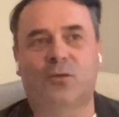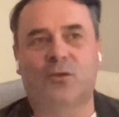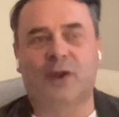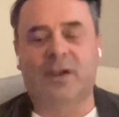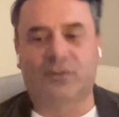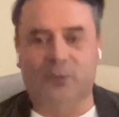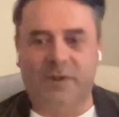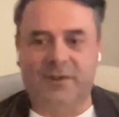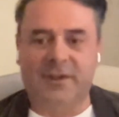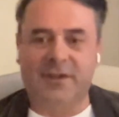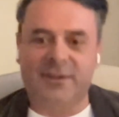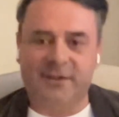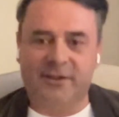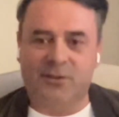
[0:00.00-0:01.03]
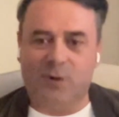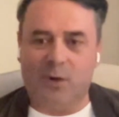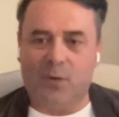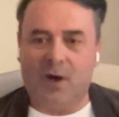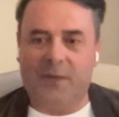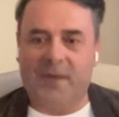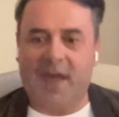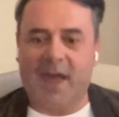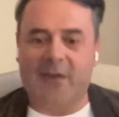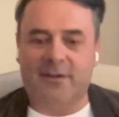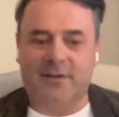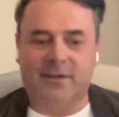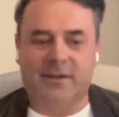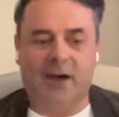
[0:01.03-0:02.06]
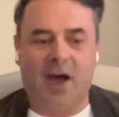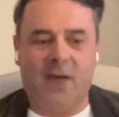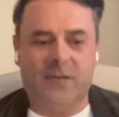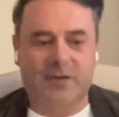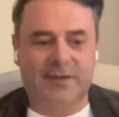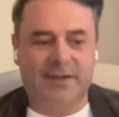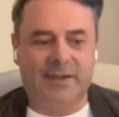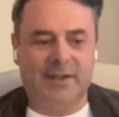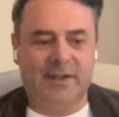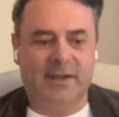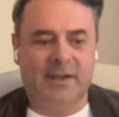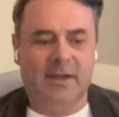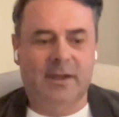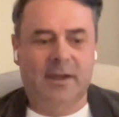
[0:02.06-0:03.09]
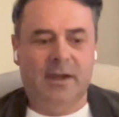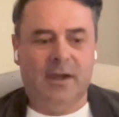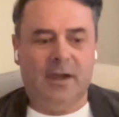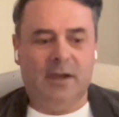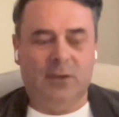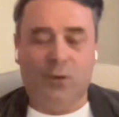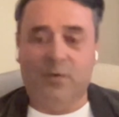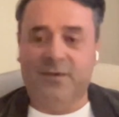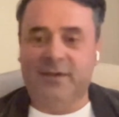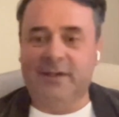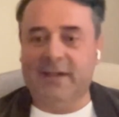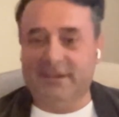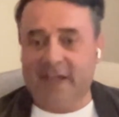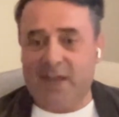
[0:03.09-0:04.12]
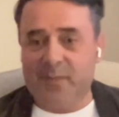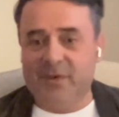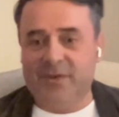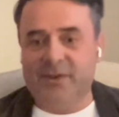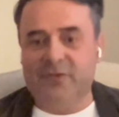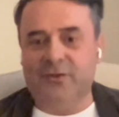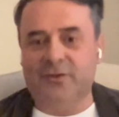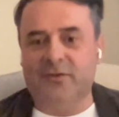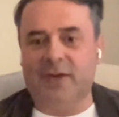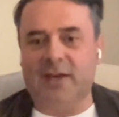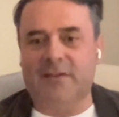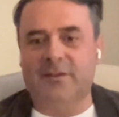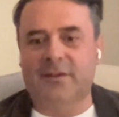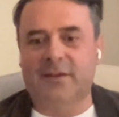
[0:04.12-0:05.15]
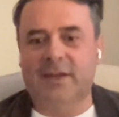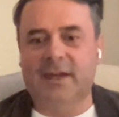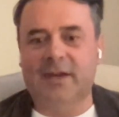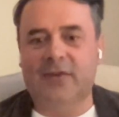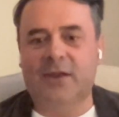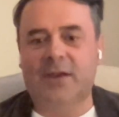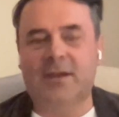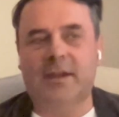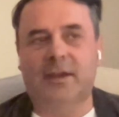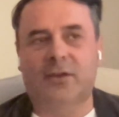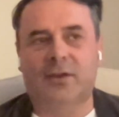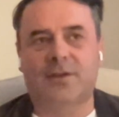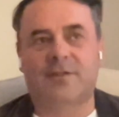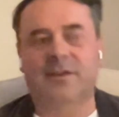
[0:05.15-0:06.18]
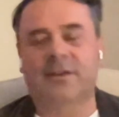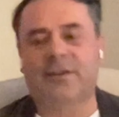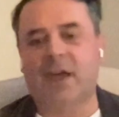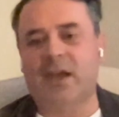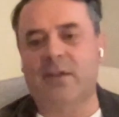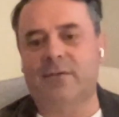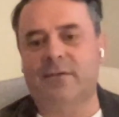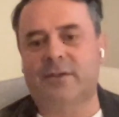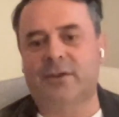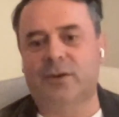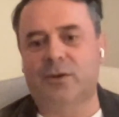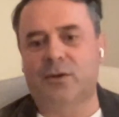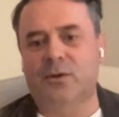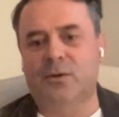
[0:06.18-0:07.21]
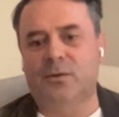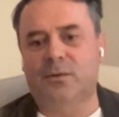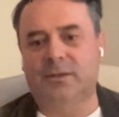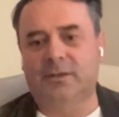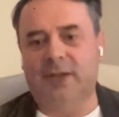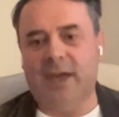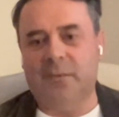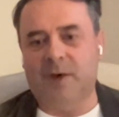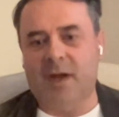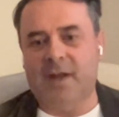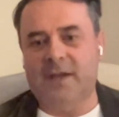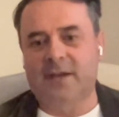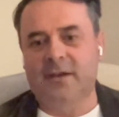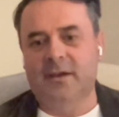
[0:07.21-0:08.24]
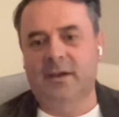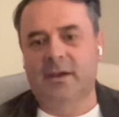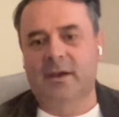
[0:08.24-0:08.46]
creates resistance to a wealth tax is it obviously it dampens interest rates. It increases incentives to lend money.